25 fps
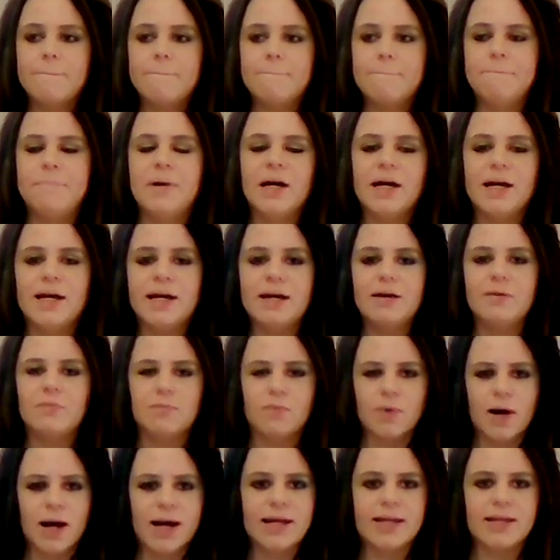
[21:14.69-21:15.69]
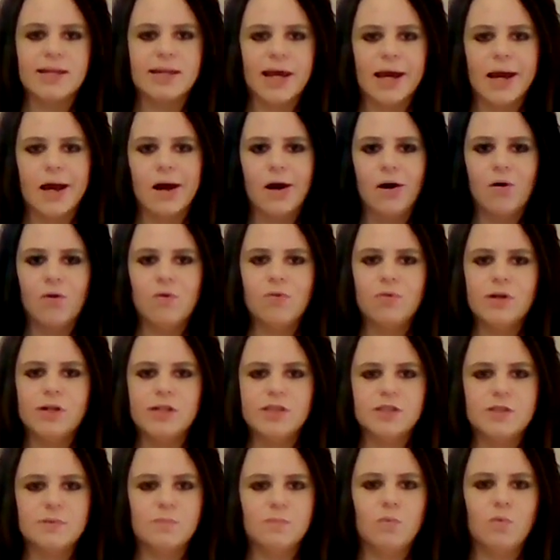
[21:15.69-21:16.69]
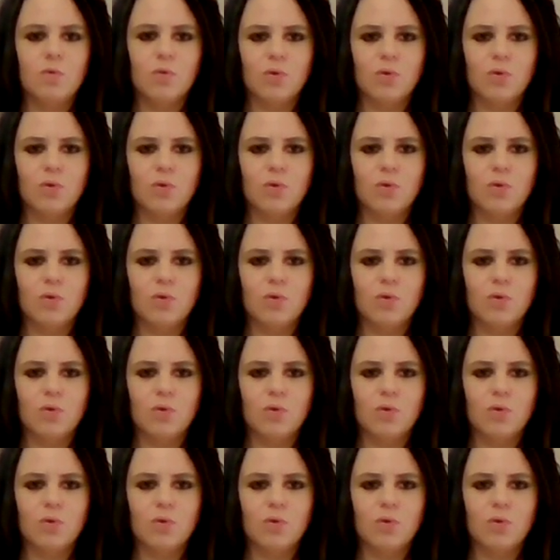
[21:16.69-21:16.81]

But right now it's